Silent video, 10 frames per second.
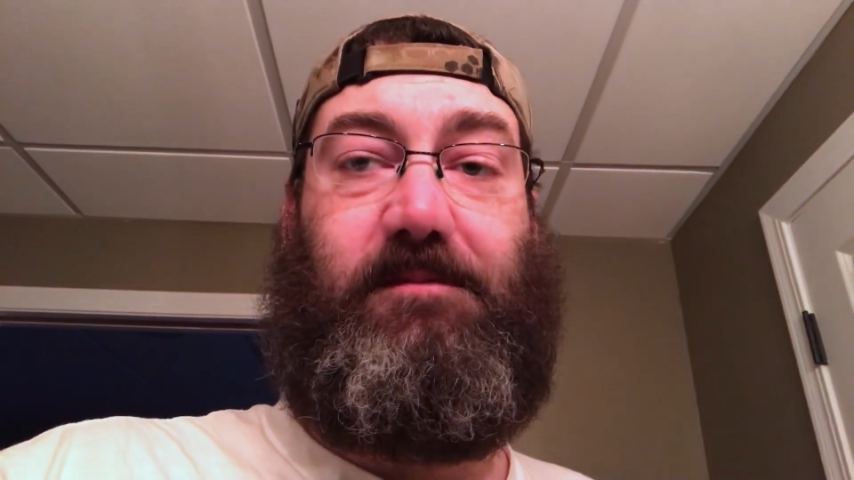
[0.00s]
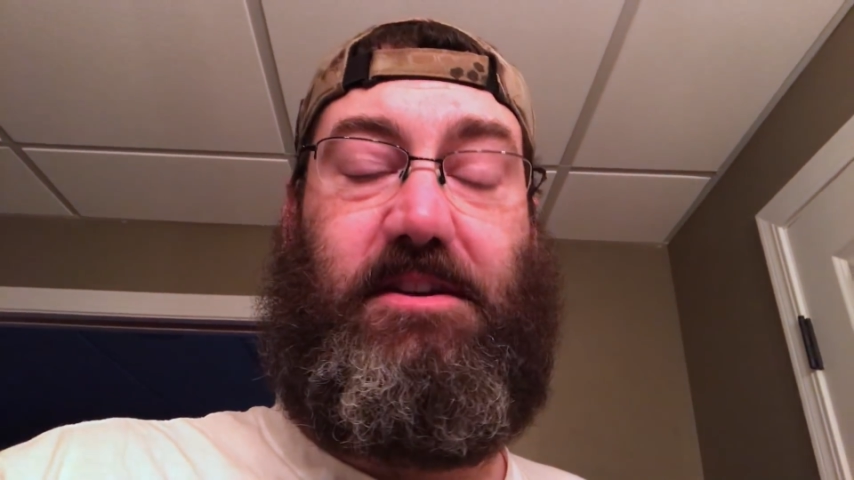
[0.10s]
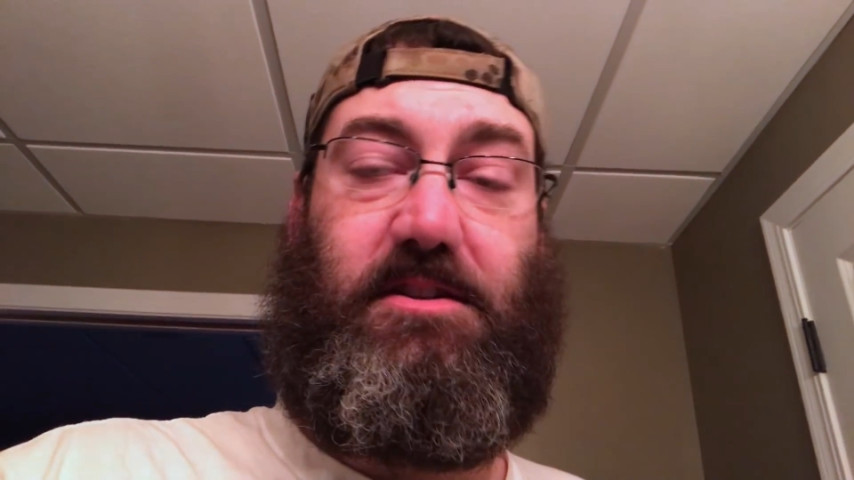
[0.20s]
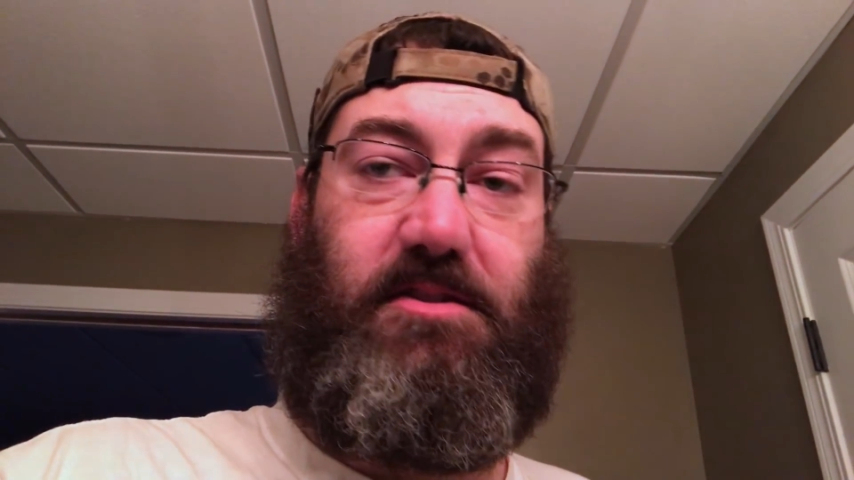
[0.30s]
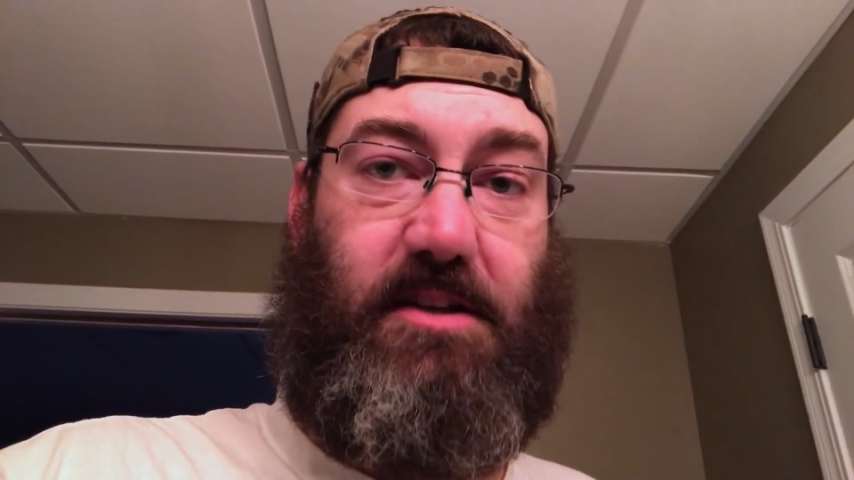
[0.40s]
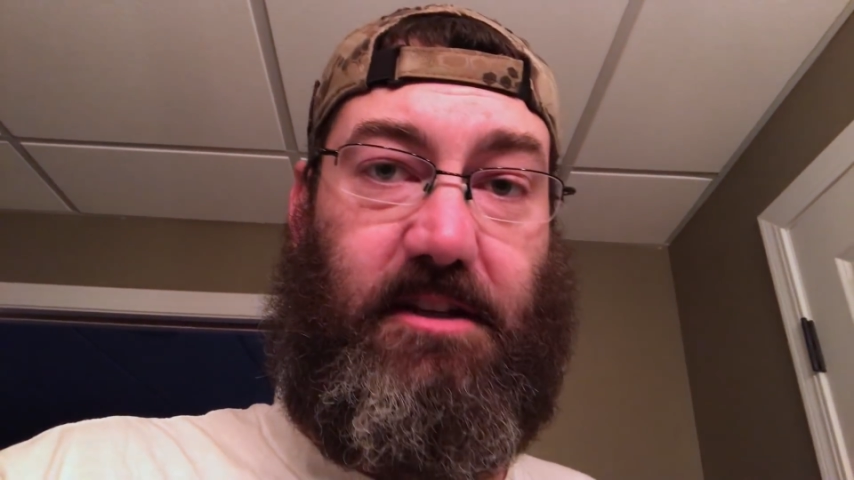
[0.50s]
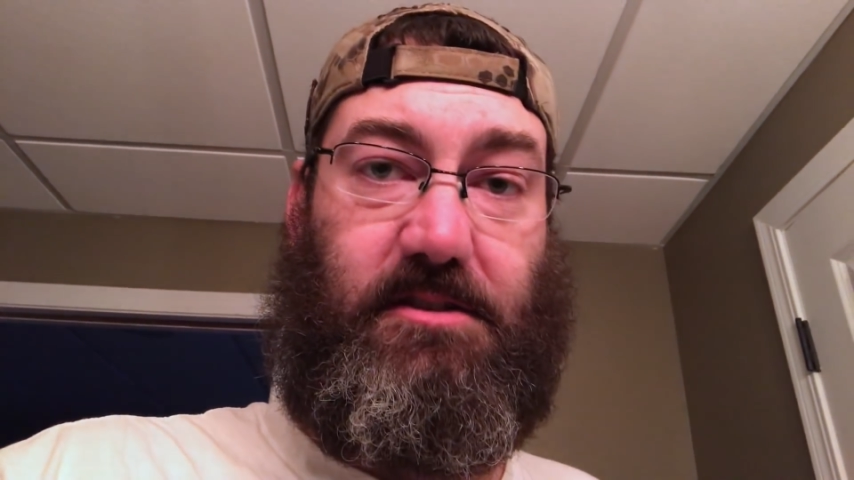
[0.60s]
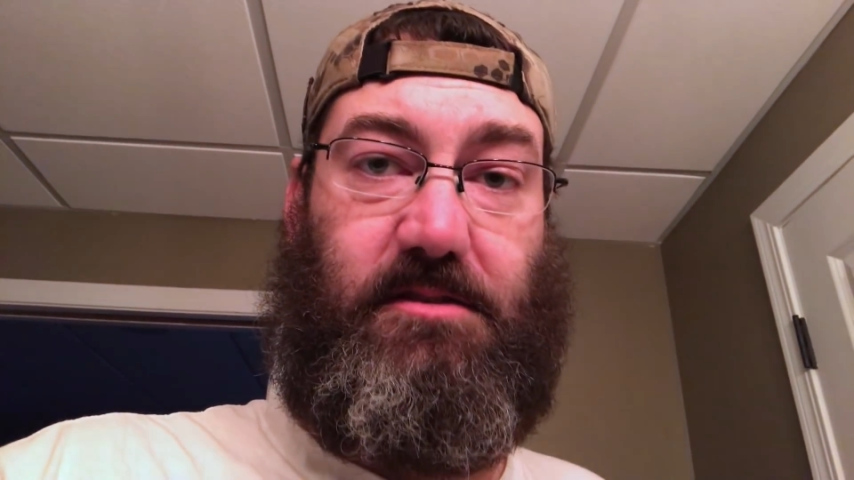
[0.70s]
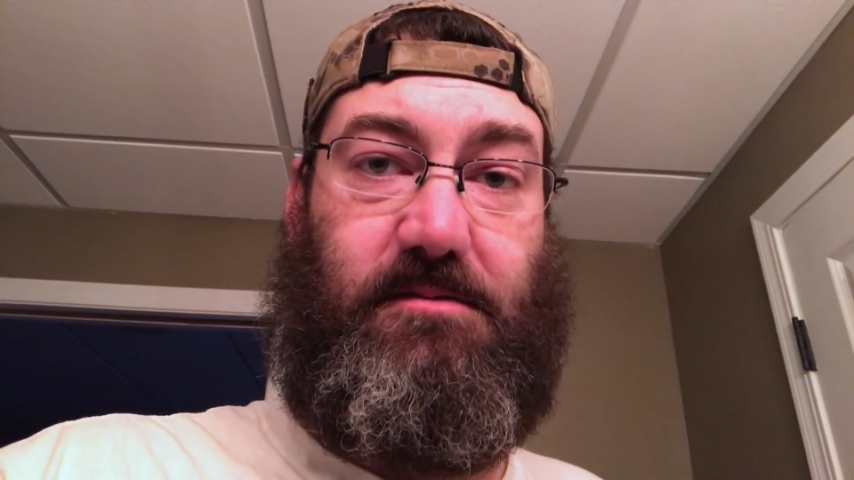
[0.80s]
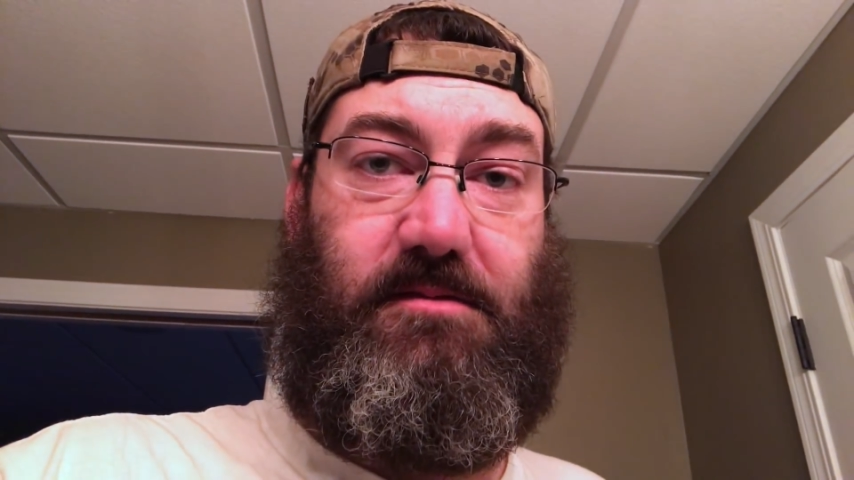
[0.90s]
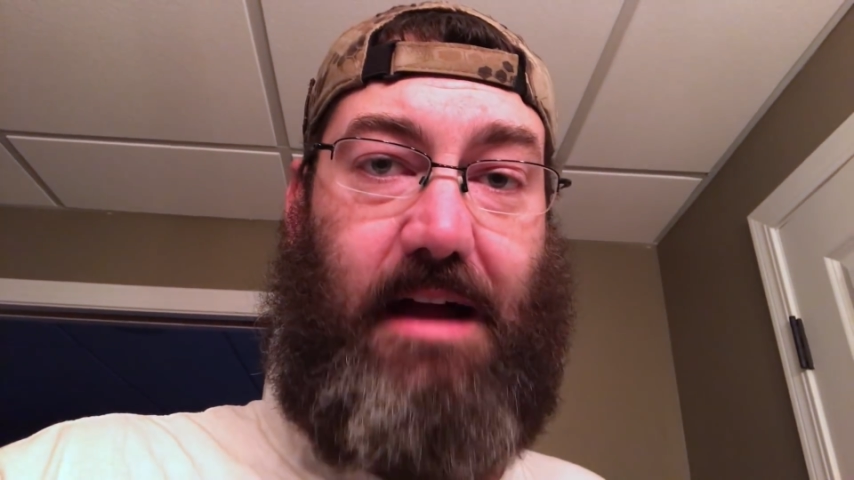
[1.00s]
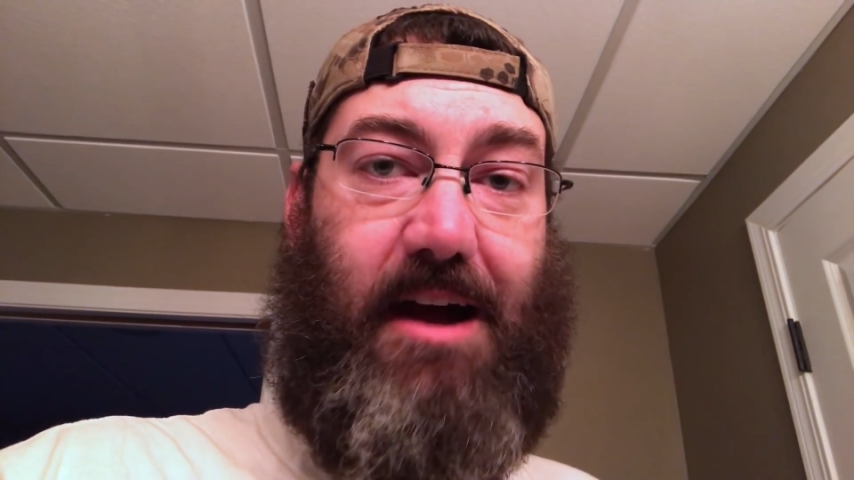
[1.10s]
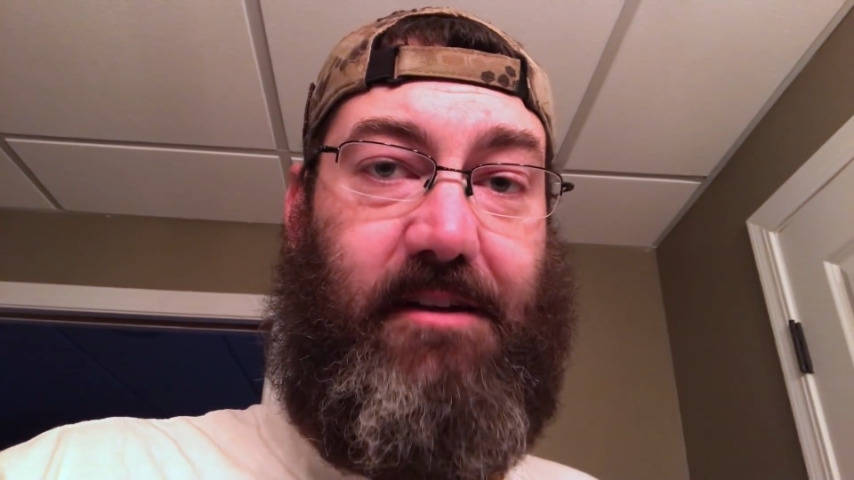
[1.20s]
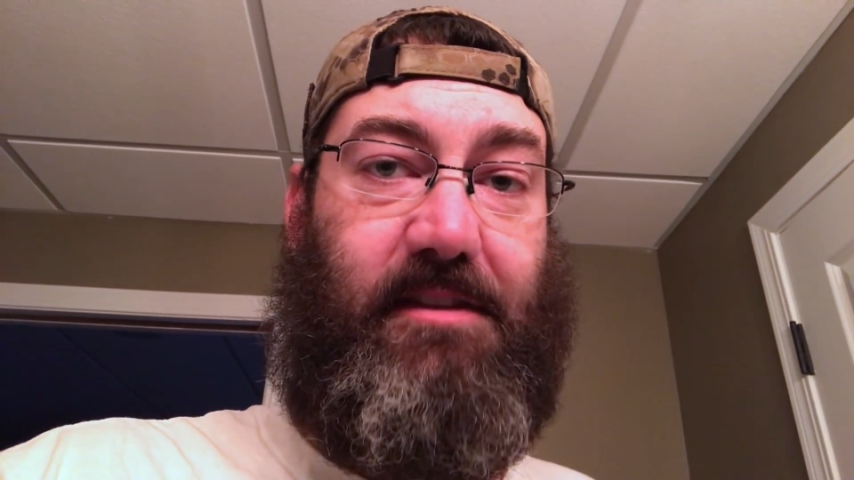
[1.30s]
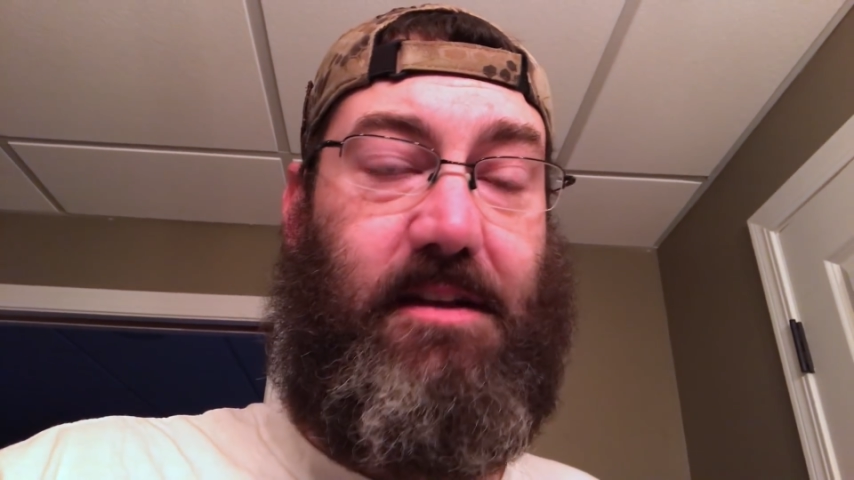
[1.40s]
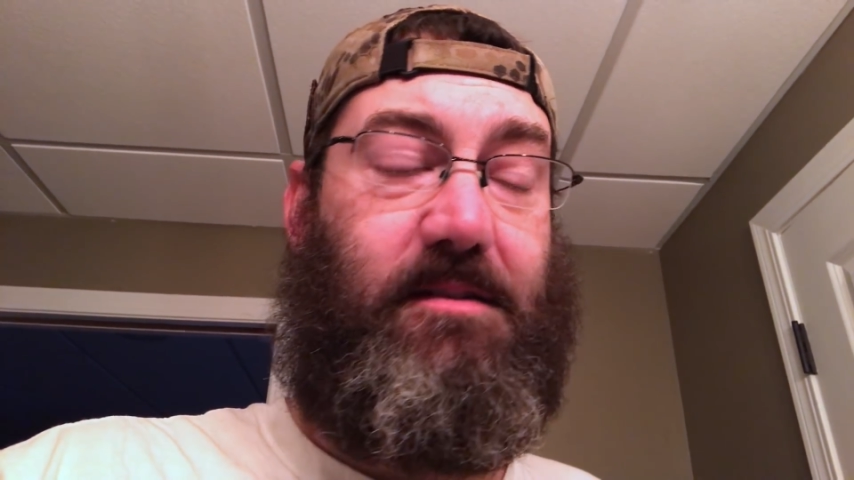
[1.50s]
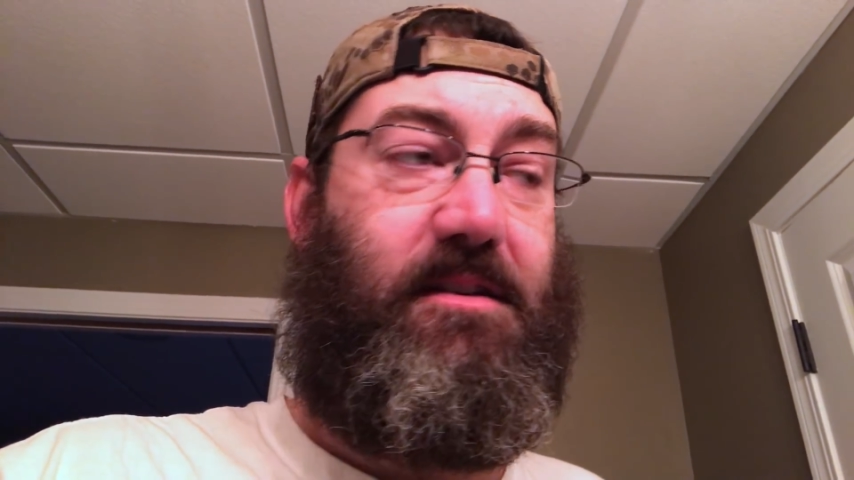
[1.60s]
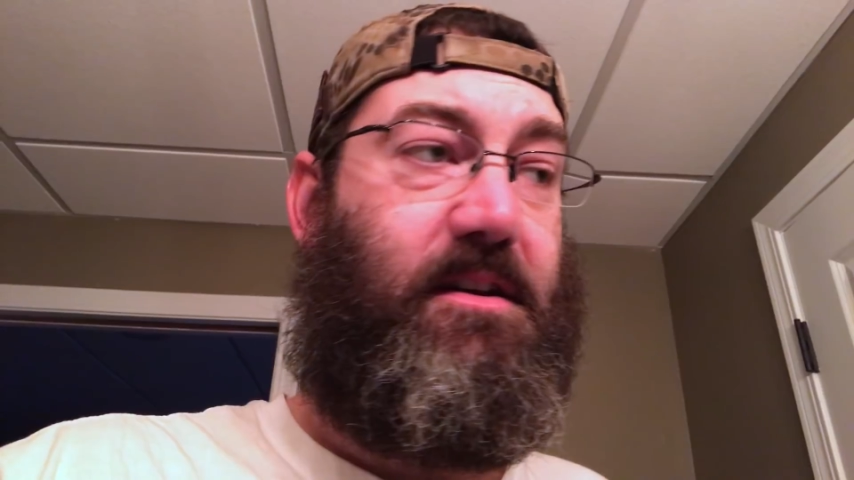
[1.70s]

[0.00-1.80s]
fishing jigs out of it.